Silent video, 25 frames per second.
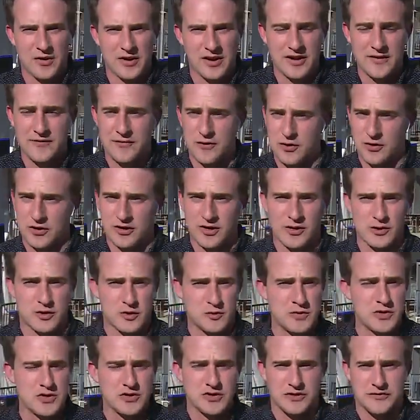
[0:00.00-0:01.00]
And if you're a country
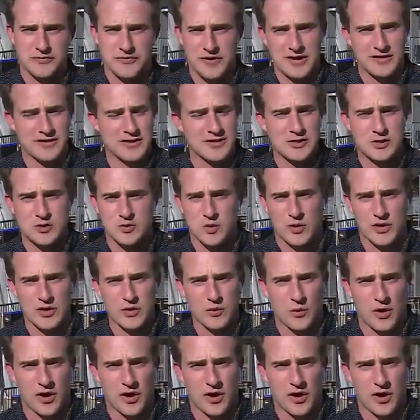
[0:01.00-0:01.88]
music fan, this is where you